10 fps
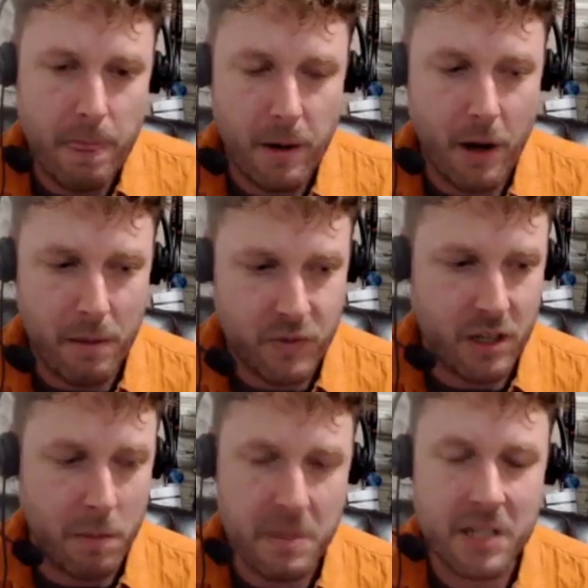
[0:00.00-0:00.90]
some
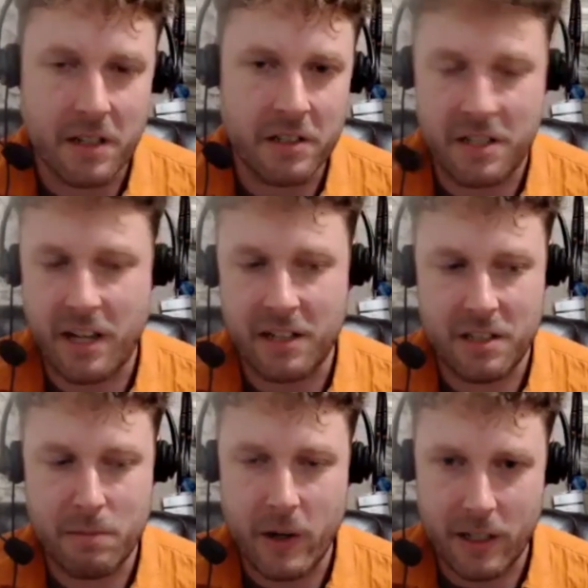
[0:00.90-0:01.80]
misunderstandings
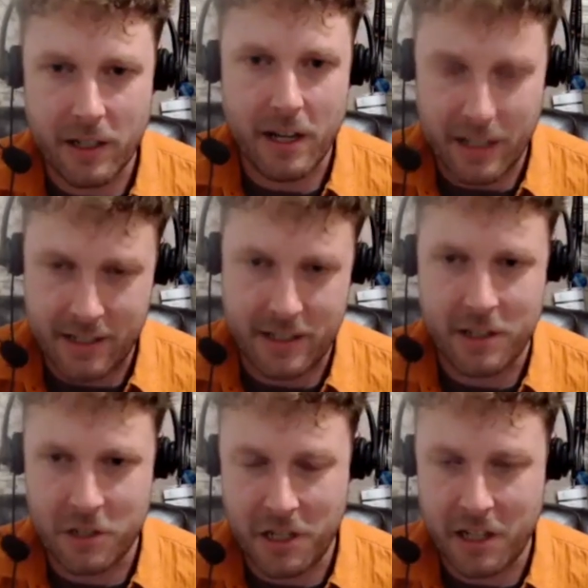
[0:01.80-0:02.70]
about it got
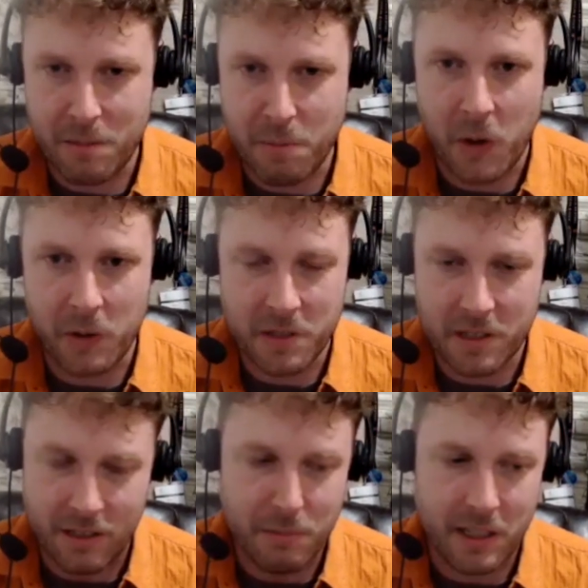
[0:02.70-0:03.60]
instantiated in
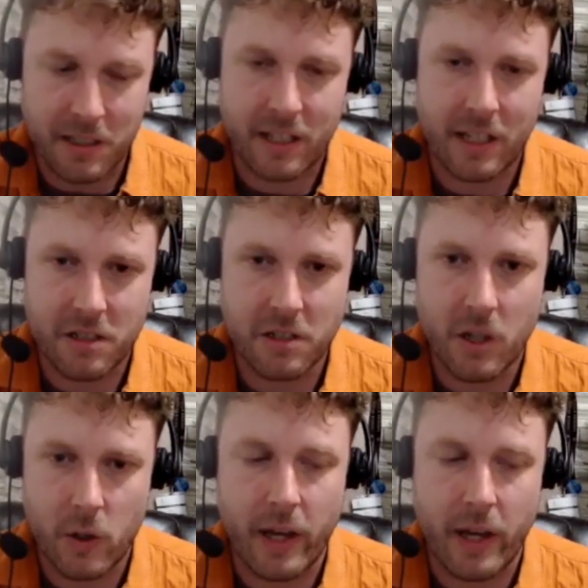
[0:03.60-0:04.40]
policy many decades ago,